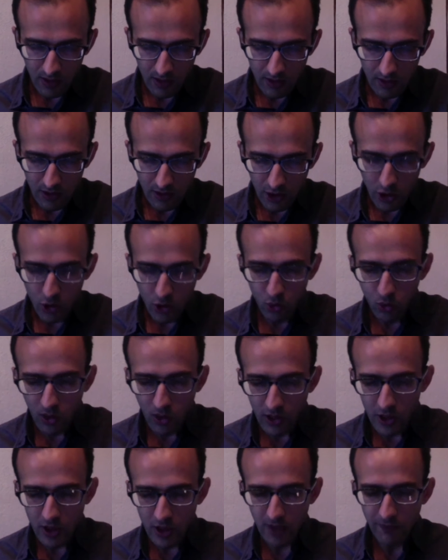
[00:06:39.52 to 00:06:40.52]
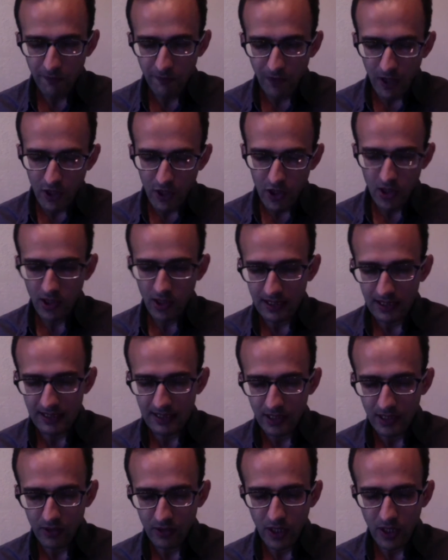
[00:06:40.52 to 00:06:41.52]
The question of functional
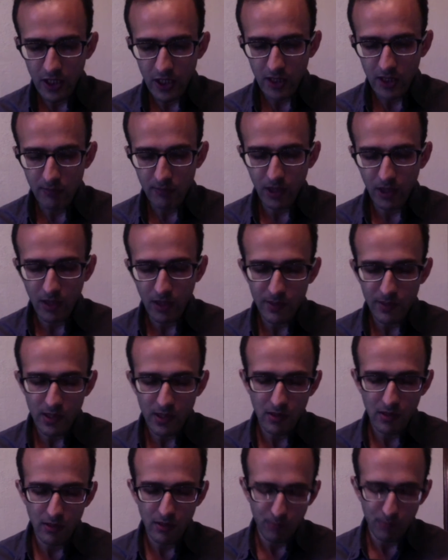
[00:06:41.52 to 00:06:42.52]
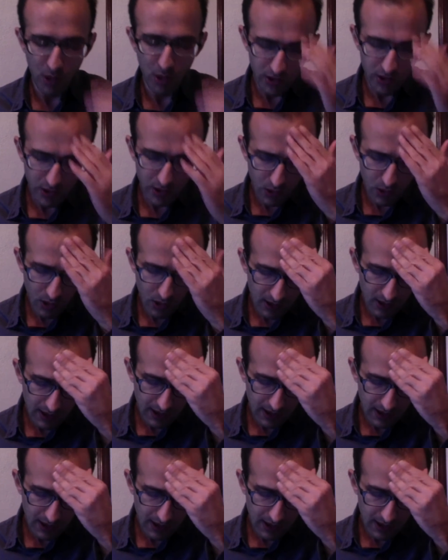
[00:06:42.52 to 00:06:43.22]
integration becomes particularly